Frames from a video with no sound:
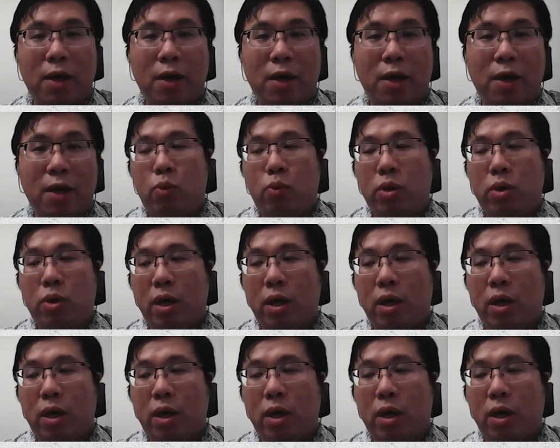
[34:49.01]
We
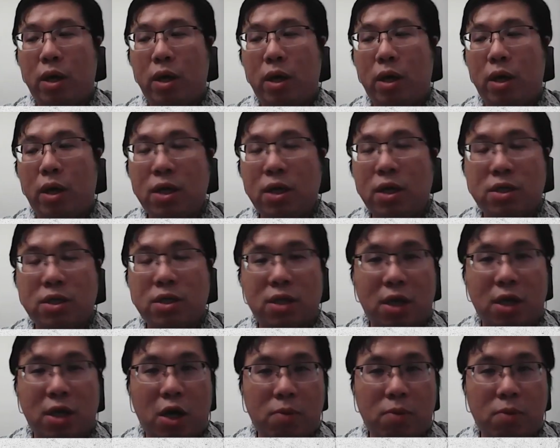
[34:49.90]
urge
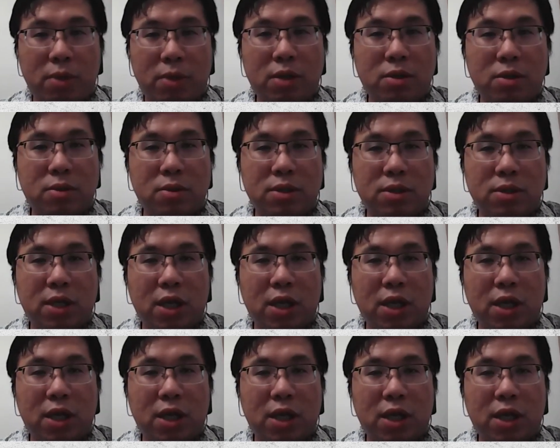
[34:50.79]
the government to set
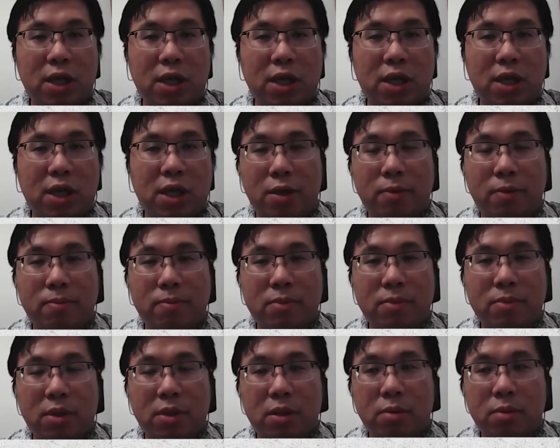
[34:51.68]
up a
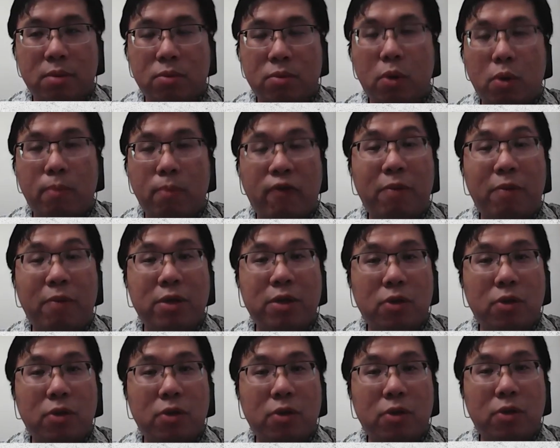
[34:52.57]
family
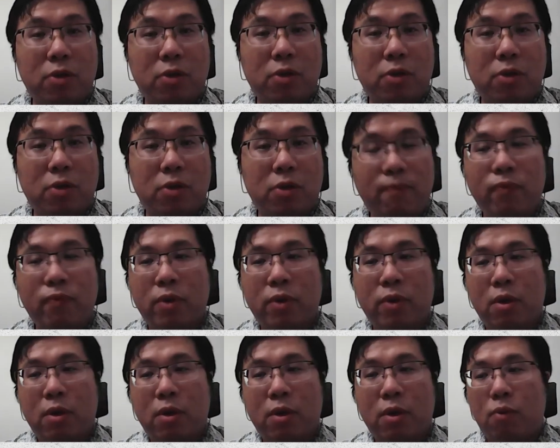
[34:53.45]
doctor system
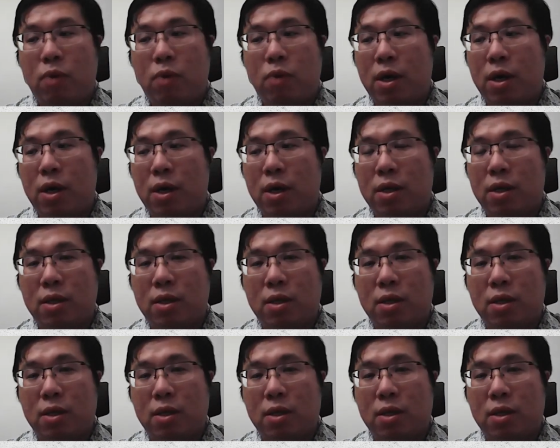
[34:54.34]
where
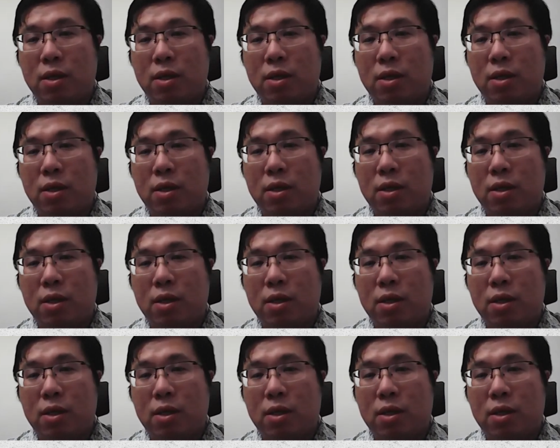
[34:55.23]
the